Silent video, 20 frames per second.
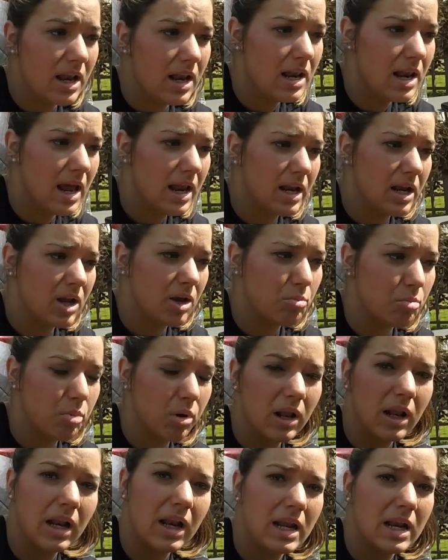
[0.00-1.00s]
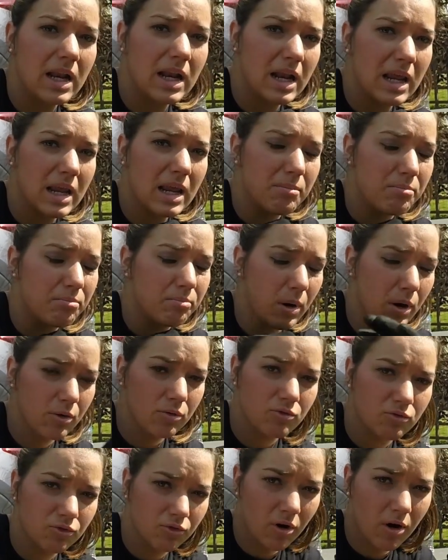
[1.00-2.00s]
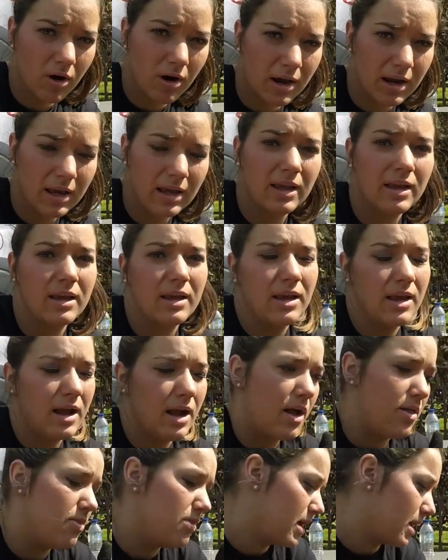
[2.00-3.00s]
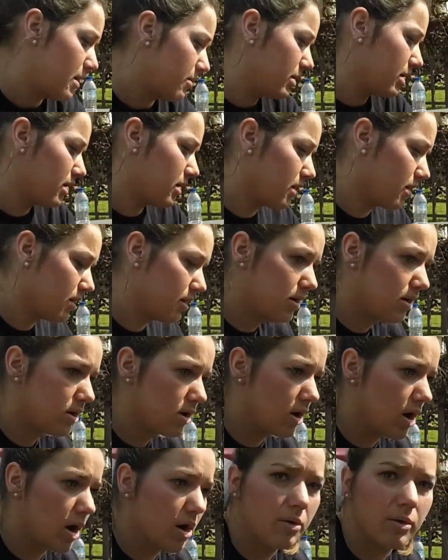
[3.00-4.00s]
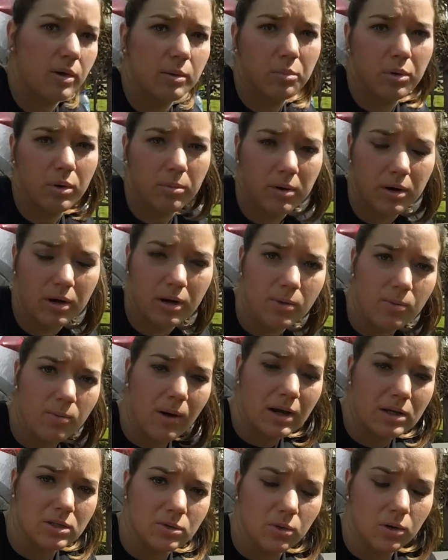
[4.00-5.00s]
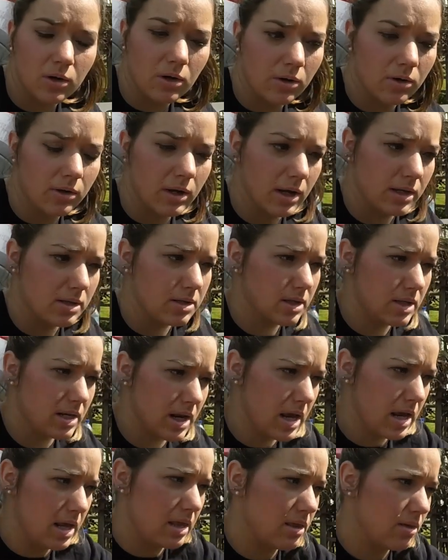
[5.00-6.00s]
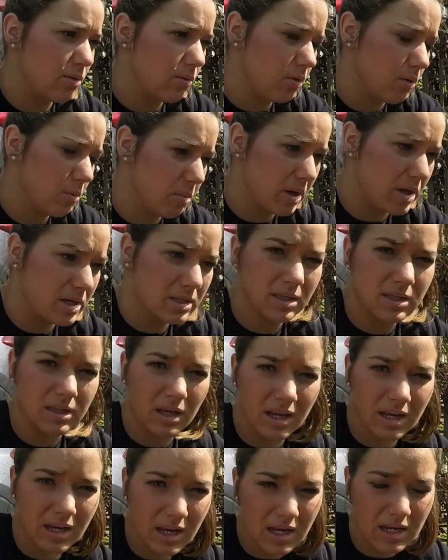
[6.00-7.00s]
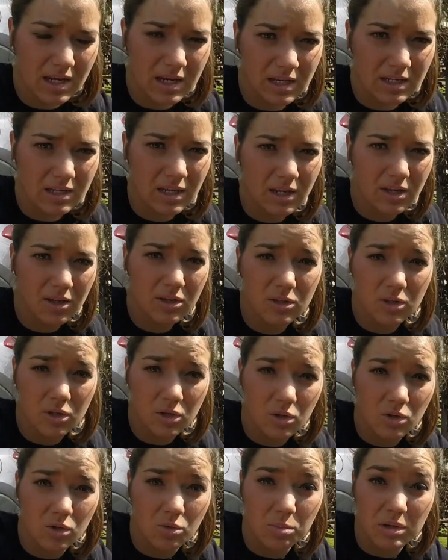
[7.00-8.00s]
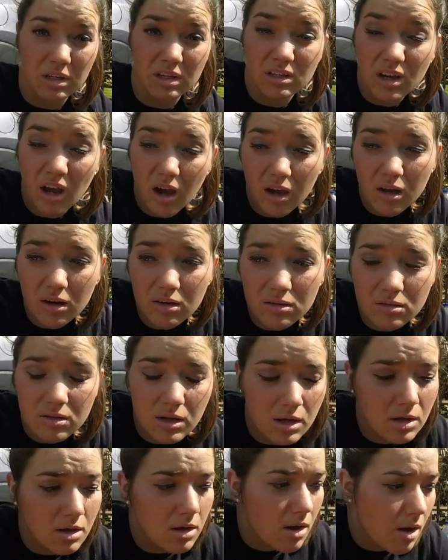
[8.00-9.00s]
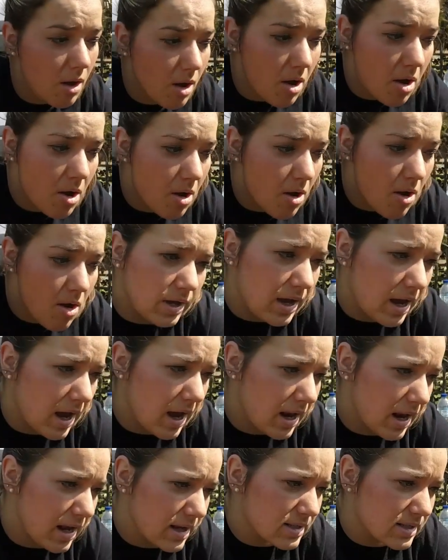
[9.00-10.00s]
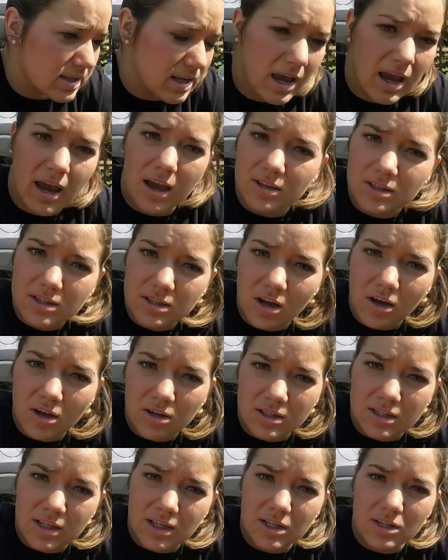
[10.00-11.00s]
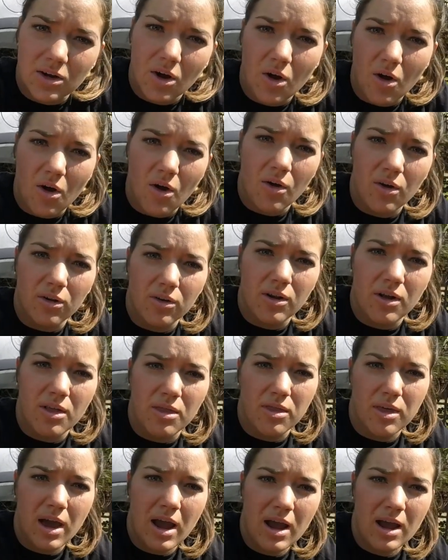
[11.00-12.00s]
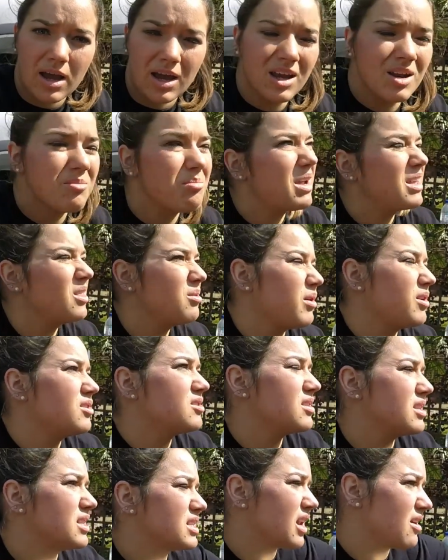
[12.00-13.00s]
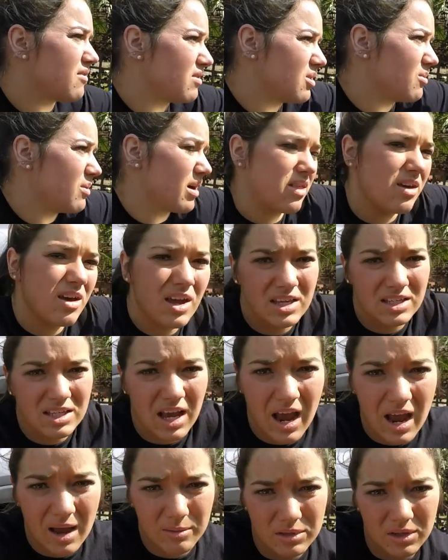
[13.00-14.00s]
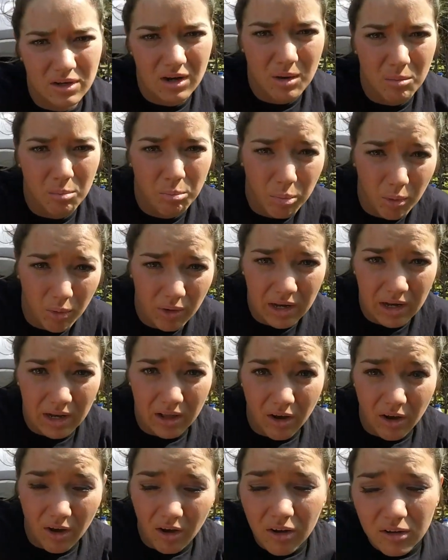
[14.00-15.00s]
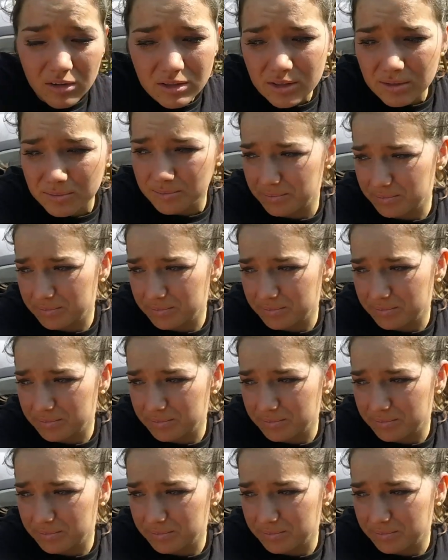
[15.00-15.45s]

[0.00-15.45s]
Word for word: let it completely bone dry and then I'm going to go and put my wax oil on underneath all the bits that are needed to be done yeah, let's get started on that and make the most of this lovely weather. It's absolutely boiling hot,